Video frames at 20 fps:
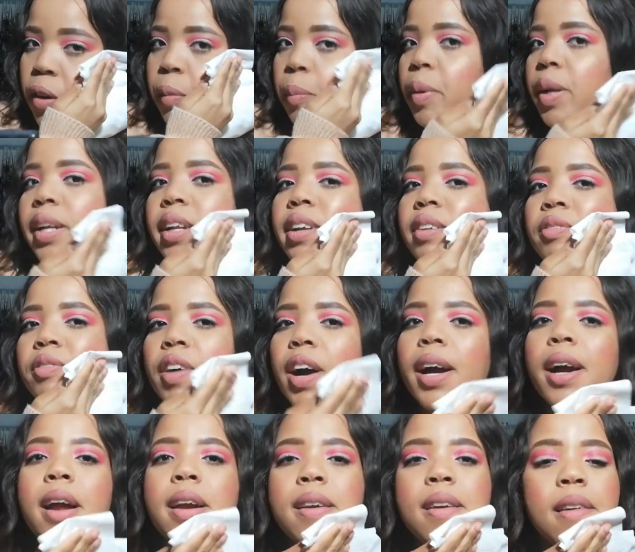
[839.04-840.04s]
completely
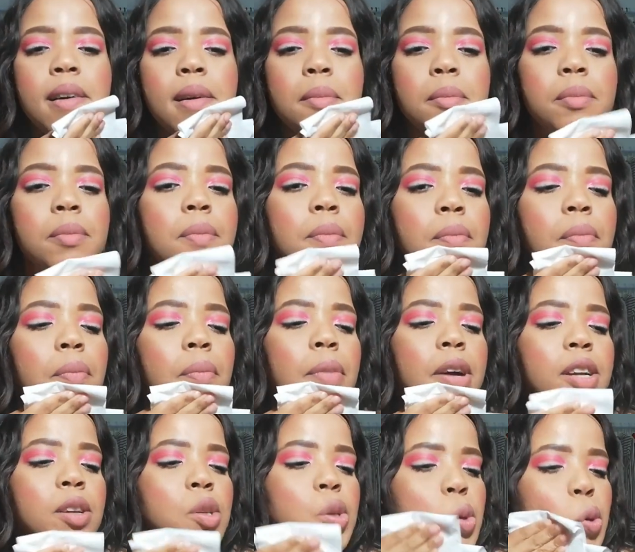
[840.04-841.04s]
fine. I'm
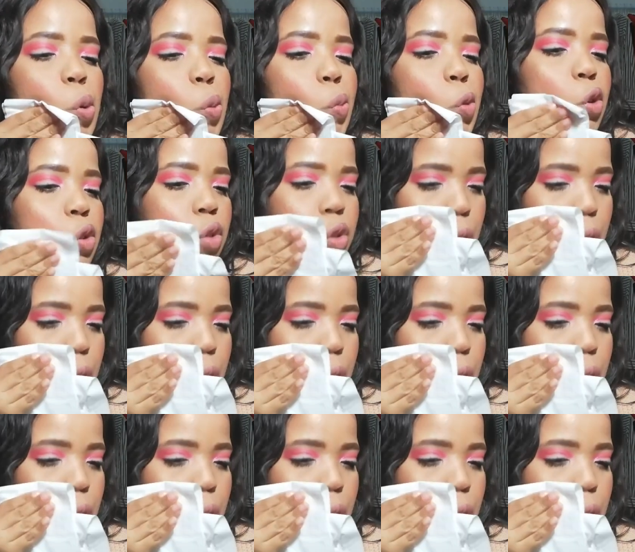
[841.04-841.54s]
back to normal.